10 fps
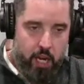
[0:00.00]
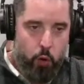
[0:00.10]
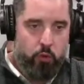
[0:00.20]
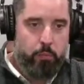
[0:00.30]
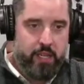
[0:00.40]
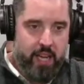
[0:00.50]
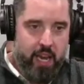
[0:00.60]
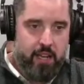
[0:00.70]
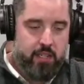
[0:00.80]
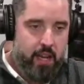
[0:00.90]
beginning with
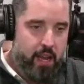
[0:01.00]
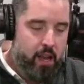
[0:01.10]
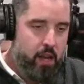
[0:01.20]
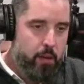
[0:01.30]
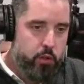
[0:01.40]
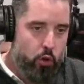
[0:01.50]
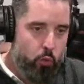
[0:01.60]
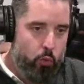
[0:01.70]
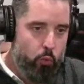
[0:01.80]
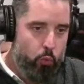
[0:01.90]
Plotinus.
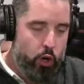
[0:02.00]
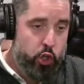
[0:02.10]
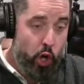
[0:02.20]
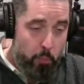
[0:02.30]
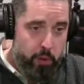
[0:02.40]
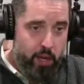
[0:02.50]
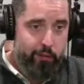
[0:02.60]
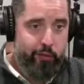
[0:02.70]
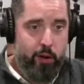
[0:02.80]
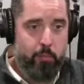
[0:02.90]
So we're
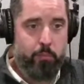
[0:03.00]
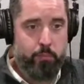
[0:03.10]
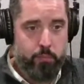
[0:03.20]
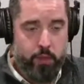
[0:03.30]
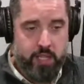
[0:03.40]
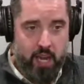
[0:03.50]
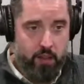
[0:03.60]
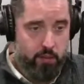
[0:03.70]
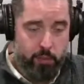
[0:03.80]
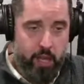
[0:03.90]
jumping from
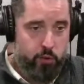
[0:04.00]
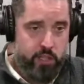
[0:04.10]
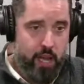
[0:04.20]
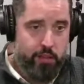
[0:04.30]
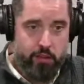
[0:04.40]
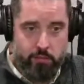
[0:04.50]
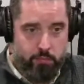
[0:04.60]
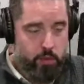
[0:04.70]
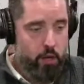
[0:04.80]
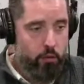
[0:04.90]
Plato's death
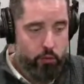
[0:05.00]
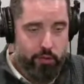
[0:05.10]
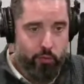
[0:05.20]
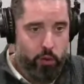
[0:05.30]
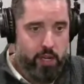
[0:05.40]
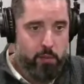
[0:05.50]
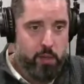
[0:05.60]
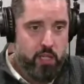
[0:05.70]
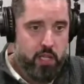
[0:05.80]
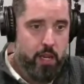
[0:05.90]
in
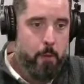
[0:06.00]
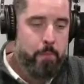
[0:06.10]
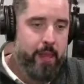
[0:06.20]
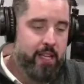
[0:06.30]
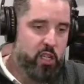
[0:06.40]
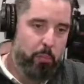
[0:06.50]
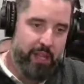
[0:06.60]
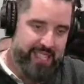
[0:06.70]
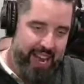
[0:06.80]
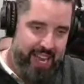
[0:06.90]
348 BC to
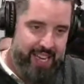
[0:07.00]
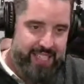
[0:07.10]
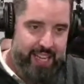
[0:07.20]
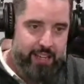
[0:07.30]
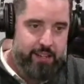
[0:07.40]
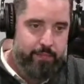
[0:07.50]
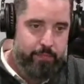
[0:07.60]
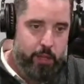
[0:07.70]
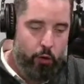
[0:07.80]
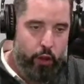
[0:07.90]
Plotinus
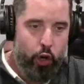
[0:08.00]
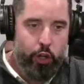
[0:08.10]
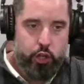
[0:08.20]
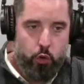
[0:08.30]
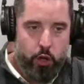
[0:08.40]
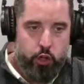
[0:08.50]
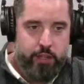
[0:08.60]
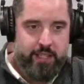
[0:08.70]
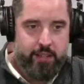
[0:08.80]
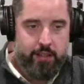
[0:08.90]
in the early
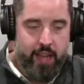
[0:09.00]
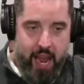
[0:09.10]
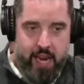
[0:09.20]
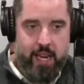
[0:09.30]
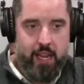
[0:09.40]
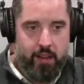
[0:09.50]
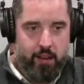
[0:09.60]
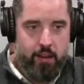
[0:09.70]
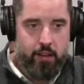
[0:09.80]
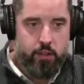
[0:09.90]
200s AD.
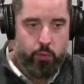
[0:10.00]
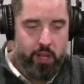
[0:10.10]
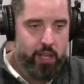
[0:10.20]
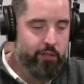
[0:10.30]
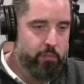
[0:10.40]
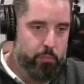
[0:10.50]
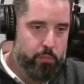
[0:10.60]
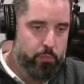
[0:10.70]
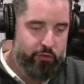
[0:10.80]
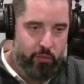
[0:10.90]
So he lived
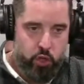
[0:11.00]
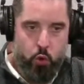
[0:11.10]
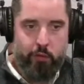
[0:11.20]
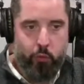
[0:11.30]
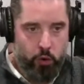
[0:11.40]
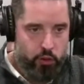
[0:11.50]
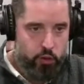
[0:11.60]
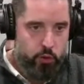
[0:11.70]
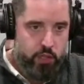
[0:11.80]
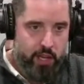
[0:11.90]
from 204
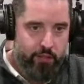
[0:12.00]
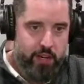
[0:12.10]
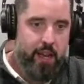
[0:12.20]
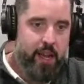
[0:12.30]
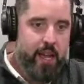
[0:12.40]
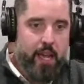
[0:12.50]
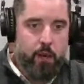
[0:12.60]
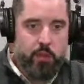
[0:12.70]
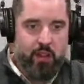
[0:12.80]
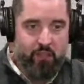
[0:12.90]
to 270.
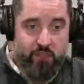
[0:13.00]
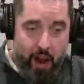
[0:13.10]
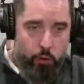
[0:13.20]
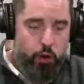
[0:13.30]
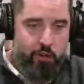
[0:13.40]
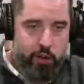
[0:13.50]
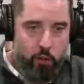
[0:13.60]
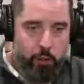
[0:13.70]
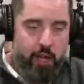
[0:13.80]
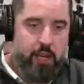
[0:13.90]
He was the founder of
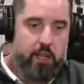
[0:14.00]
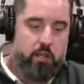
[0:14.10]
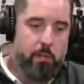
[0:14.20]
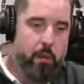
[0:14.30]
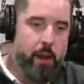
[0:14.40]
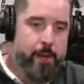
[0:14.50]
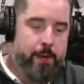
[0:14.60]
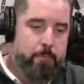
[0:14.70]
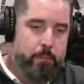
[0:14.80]
Neoplatonism,